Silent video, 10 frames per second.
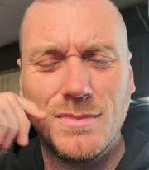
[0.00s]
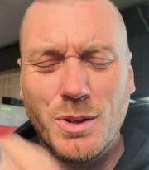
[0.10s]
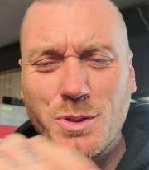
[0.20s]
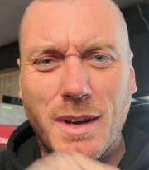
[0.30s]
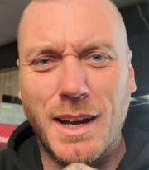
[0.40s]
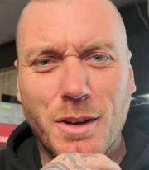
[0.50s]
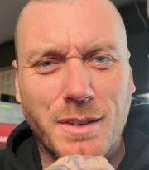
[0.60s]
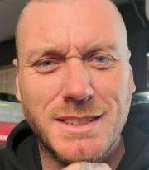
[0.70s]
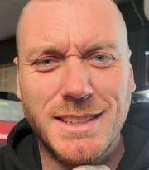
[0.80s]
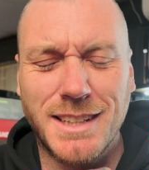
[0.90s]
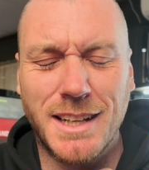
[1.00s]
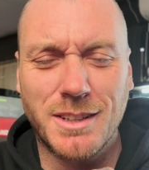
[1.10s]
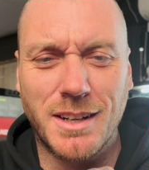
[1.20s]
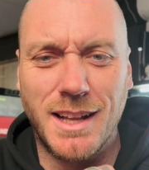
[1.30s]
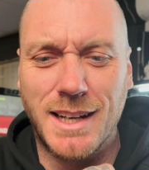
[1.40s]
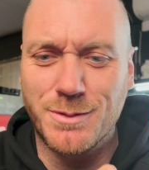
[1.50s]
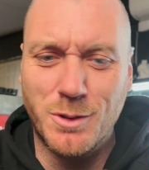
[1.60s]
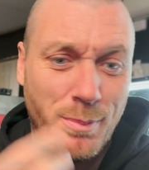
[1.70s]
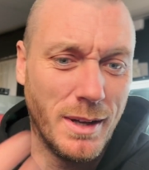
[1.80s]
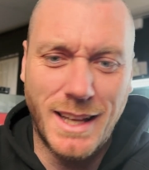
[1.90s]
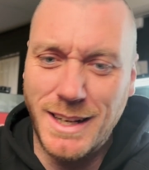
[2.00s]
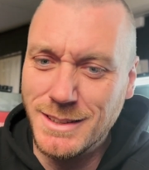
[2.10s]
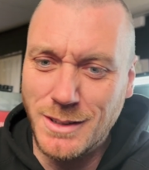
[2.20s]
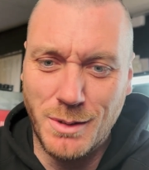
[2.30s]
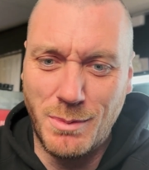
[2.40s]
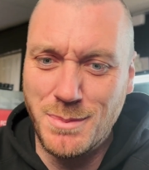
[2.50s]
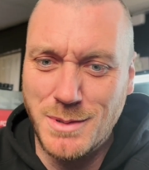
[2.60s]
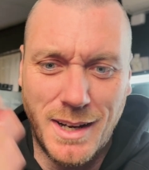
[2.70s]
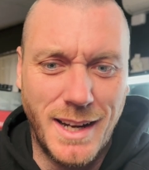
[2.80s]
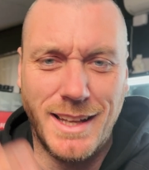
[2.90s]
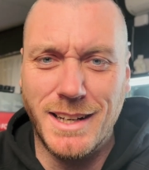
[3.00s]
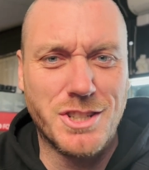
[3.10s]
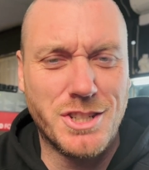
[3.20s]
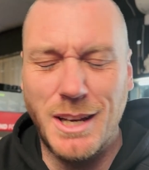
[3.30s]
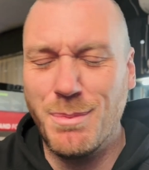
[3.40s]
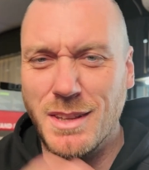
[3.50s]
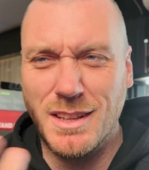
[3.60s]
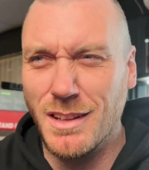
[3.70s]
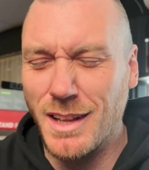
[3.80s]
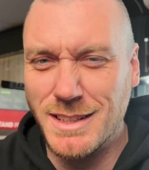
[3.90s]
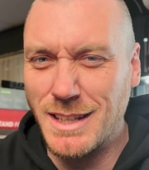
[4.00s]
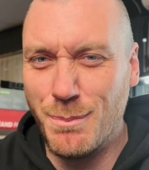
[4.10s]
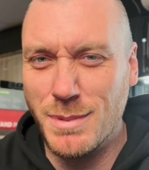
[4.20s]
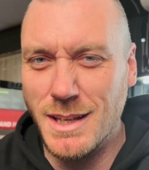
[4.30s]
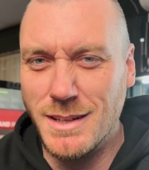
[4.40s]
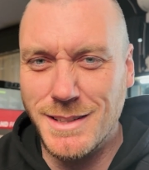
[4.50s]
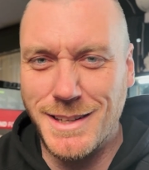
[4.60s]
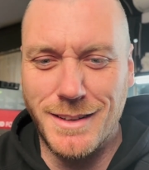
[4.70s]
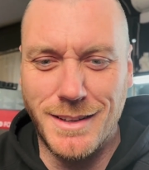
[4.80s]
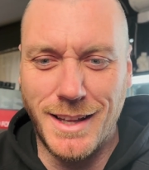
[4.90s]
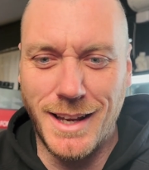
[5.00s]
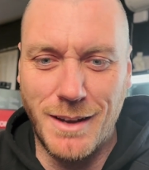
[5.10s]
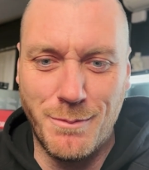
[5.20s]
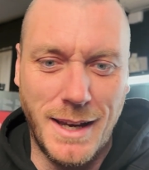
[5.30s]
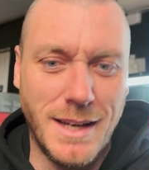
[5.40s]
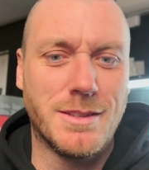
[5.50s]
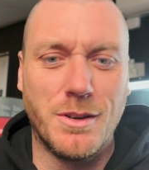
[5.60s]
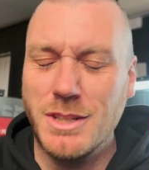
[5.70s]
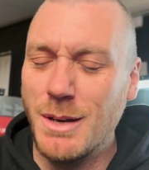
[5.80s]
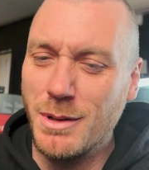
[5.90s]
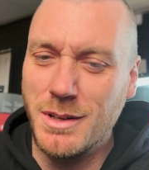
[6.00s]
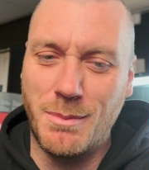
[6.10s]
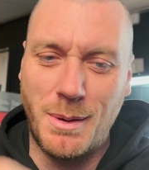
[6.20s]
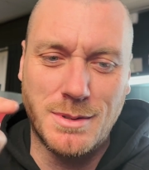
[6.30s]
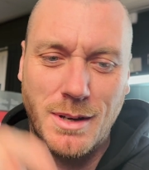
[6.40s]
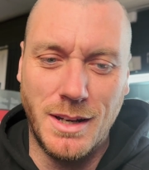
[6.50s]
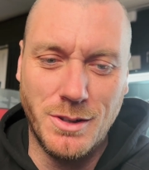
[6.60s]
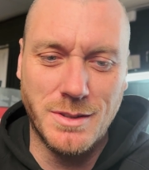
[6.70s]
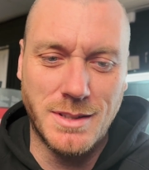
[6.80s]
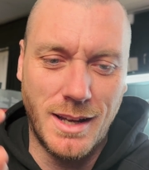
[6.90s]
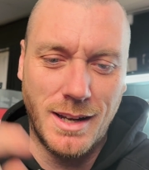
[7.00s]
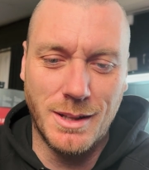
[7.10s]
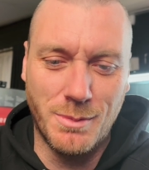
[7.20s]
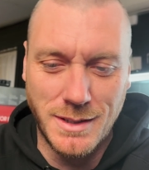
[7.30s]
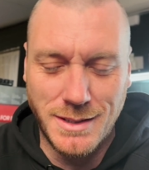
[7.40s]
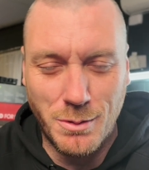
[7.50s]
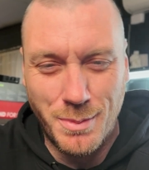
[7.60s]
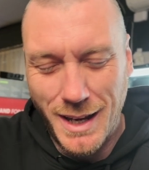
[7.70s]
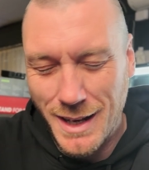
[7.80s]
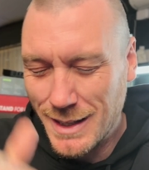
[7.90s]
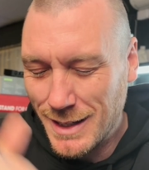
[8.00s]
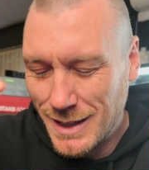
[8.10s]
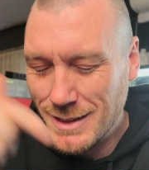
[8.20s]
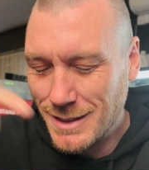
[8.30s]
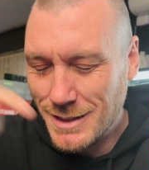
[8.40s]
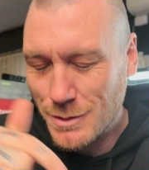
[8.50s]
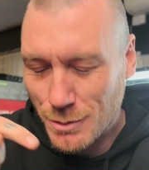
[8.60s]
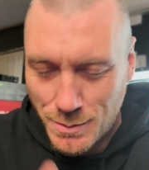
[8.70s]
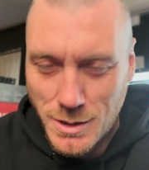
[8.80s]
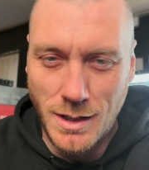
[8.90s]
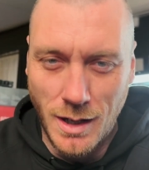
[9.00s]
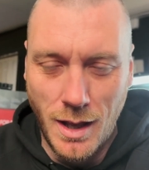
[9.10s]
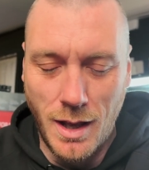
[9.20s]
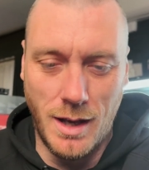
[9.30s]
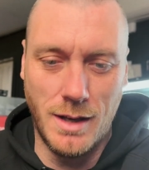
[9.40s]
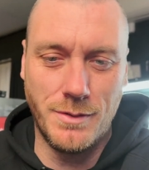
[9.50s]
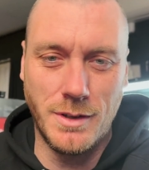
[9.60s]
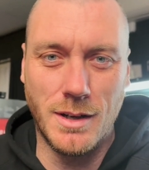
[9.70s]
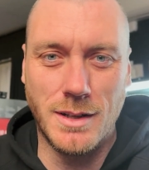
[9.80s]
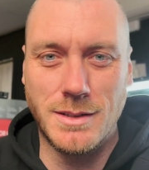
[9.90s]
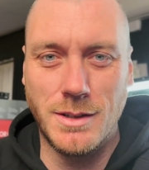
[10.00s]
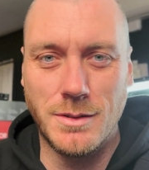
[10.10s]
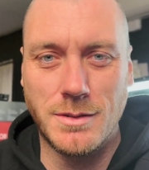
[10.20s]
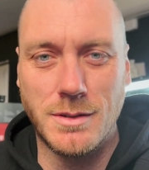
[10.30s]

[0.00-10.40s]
I'm not sure how long this discount's gonna last for, but that is on the website, and that is cheaper than the like 10% discount that they gave me. So jump onto the website and use that. Otherwise there will be a link in the description for you guys to use.